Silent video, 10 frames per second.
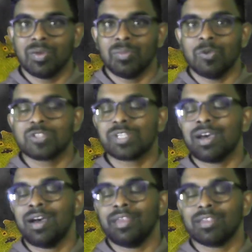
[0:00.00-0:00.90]
Most
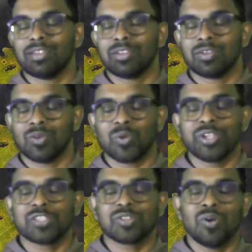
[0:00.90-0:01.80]
High,
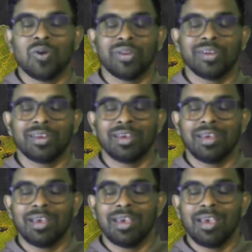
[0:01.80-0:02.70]
glorious God,
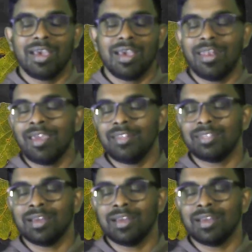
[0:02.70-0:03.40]
enlighten the